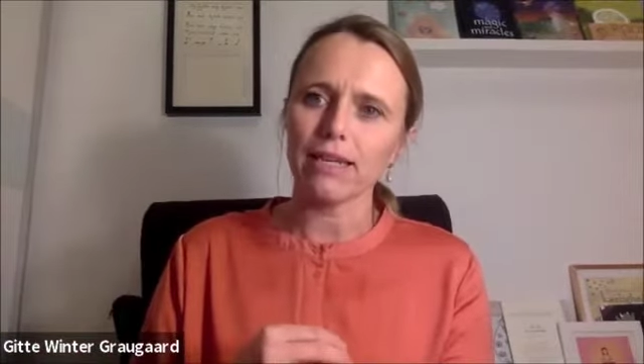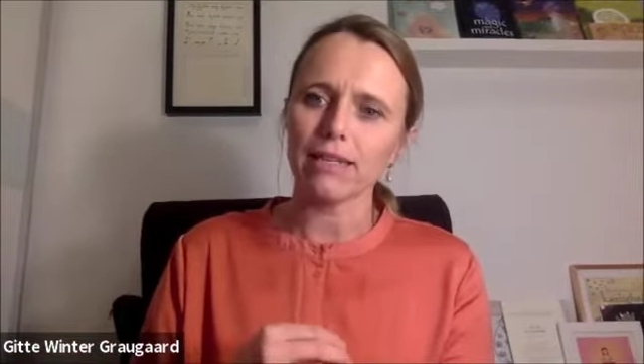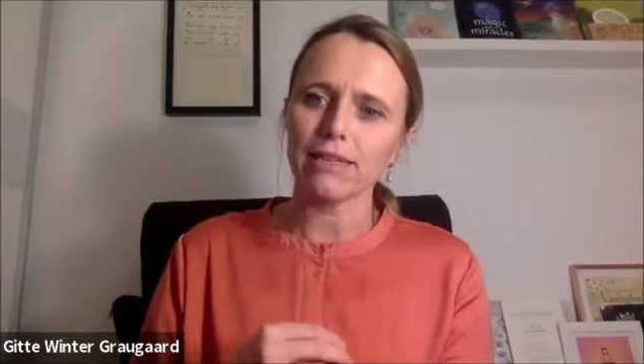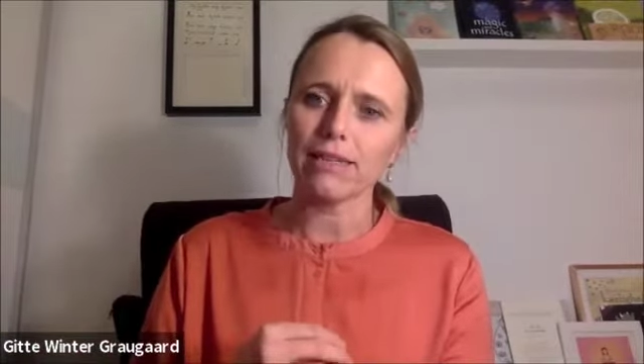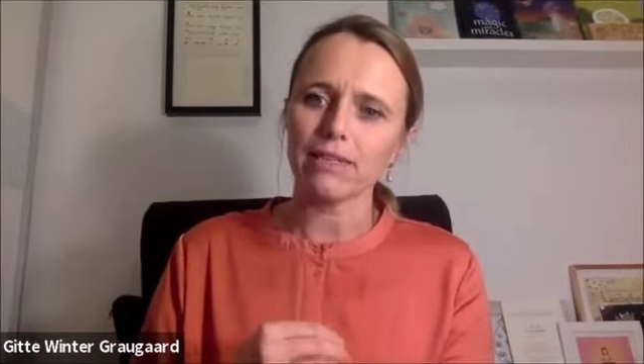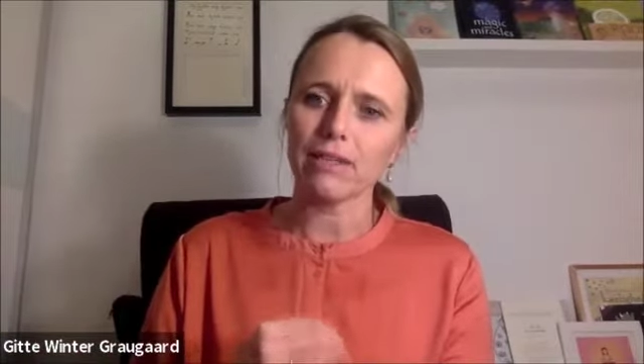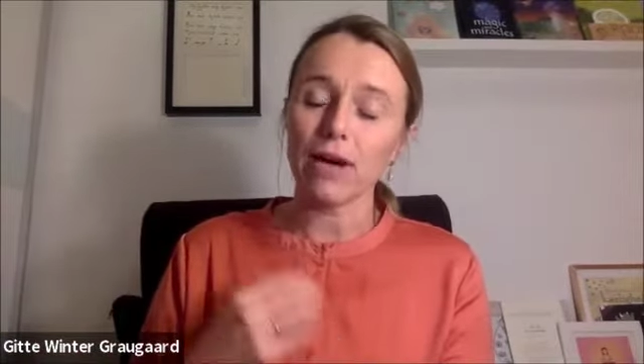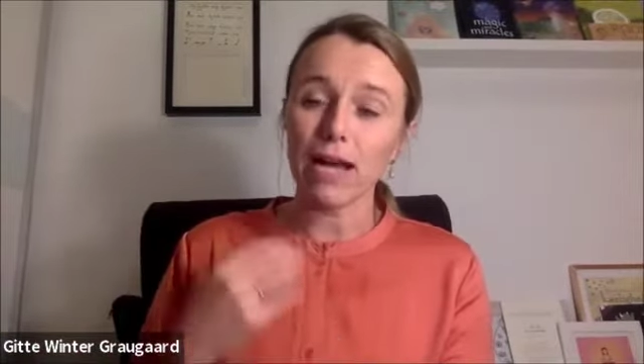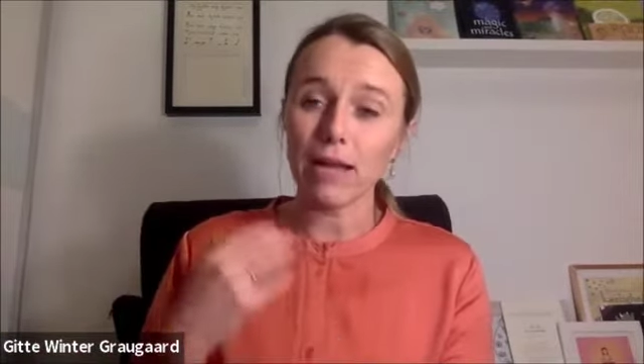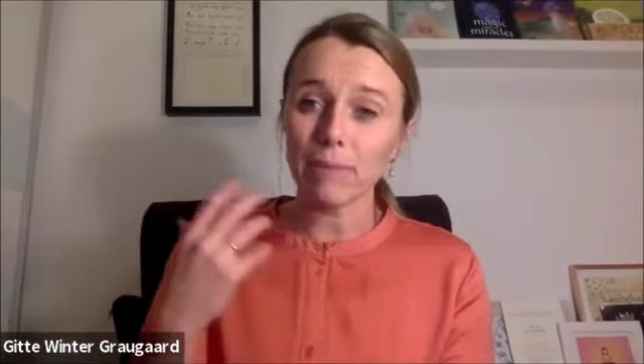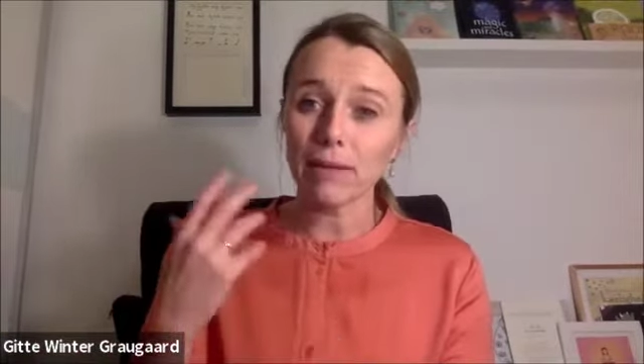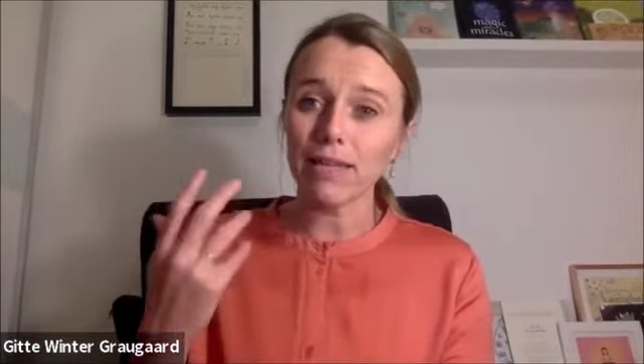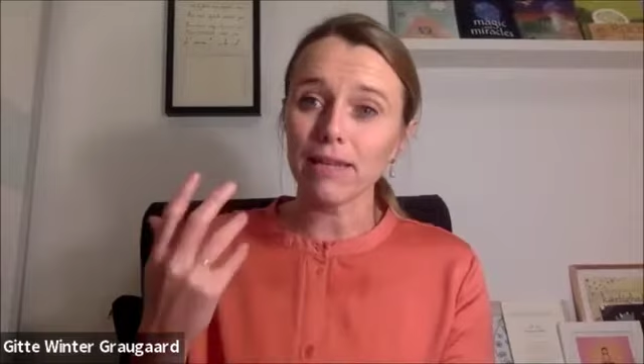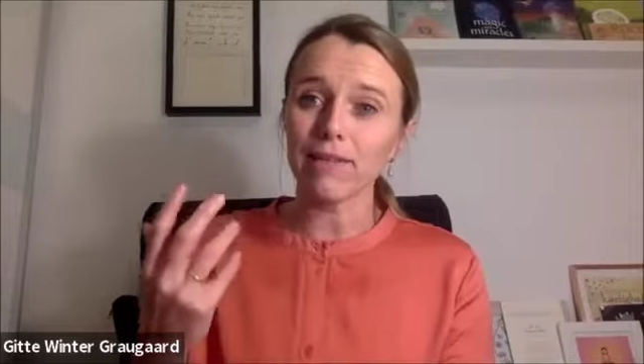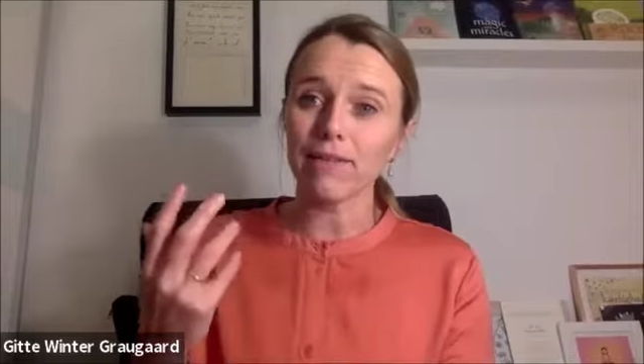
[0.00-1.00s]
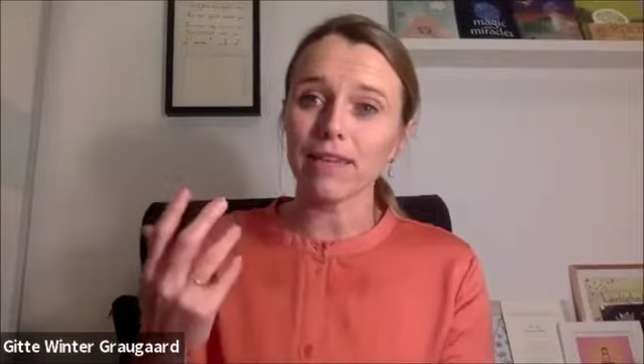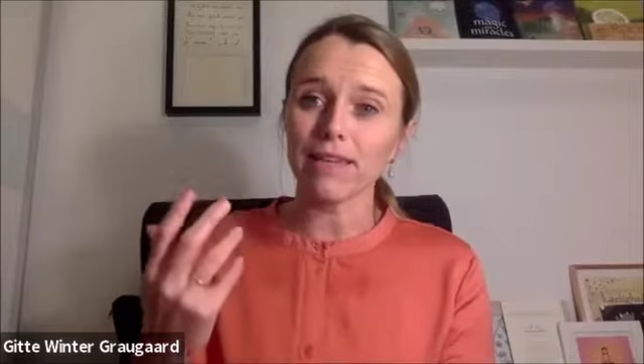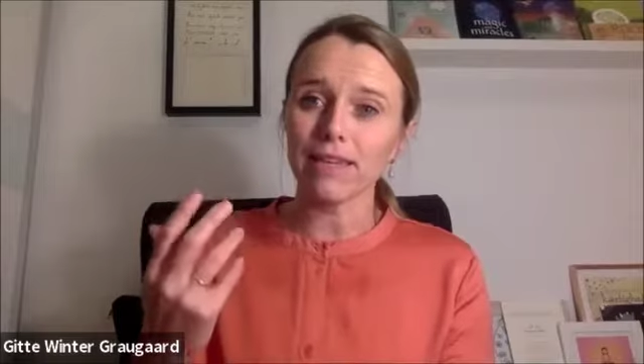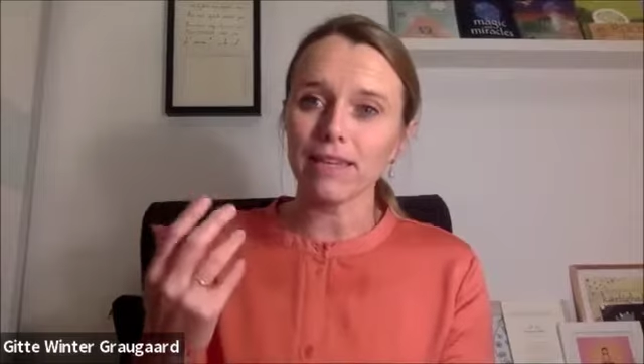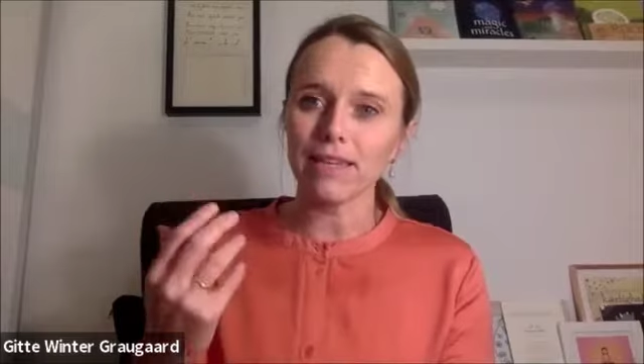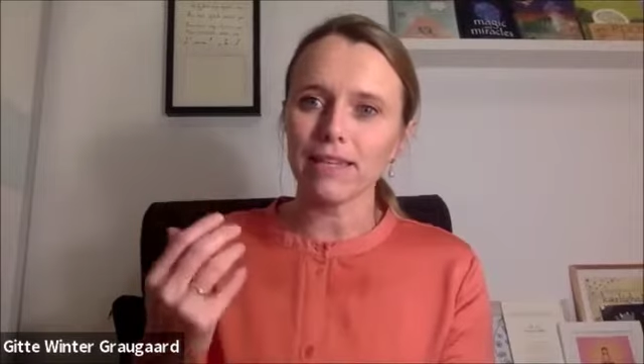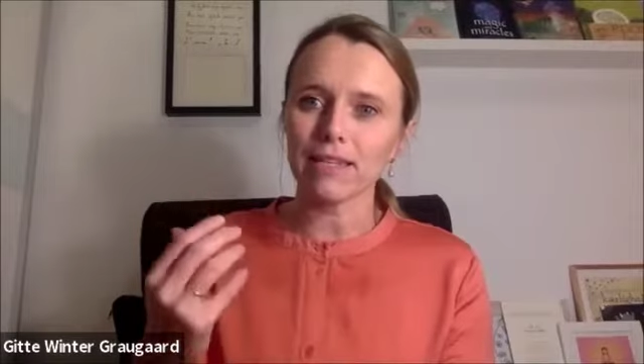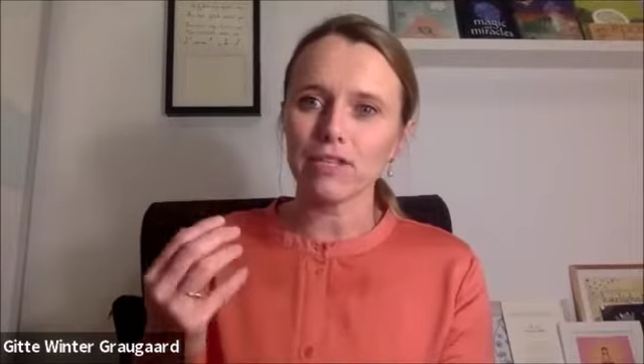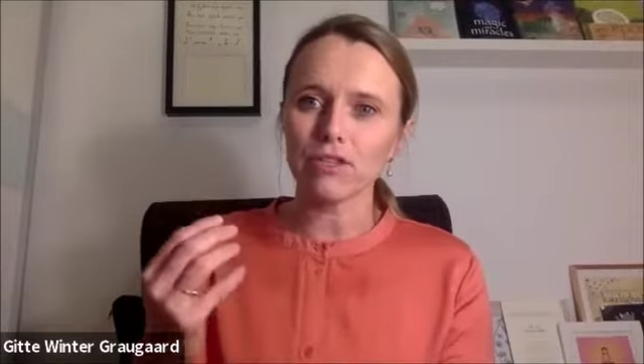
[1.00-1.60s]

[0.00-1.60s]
So I believe they're here